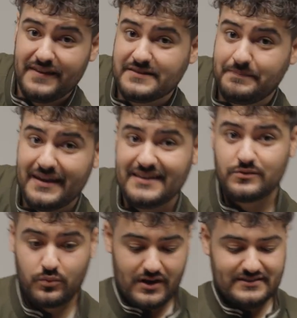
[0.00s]
these beads
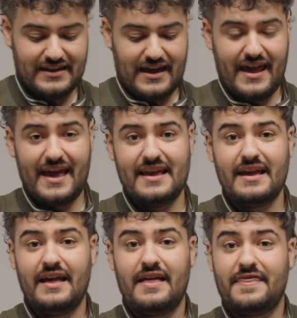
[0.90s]
were DNA,
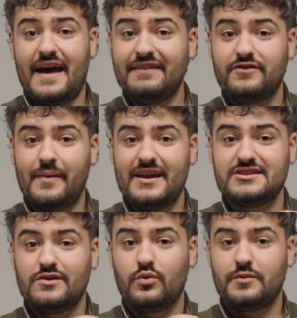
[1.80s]
that
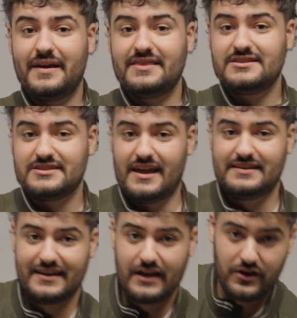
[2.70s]
information would be the
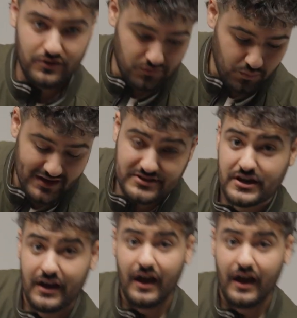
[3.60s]
genetic code, which